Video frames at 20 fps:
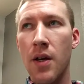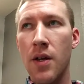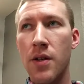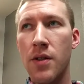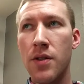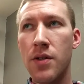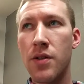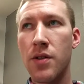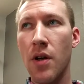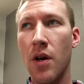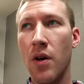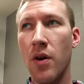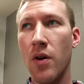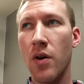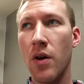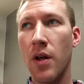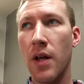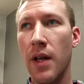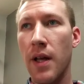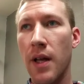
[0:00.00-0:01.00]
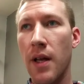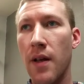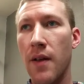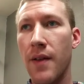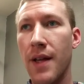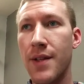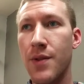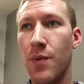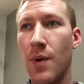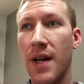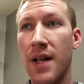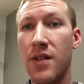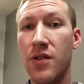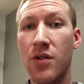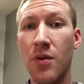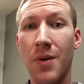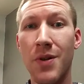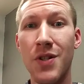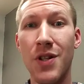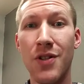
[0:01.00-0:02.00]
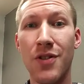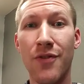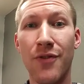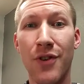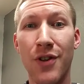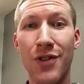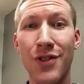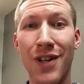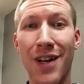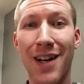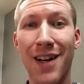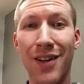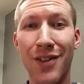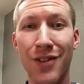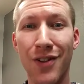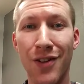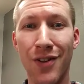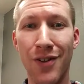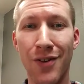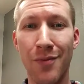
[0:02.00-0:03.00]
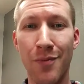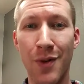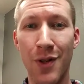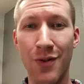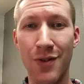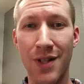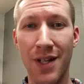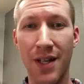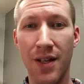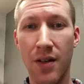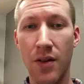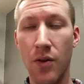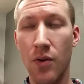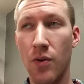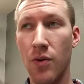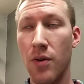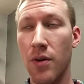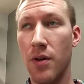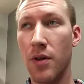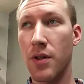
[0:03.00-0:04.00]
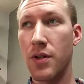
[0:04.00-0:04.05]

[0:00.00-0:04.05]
So that's why it's so much easier for a child to learn music, or a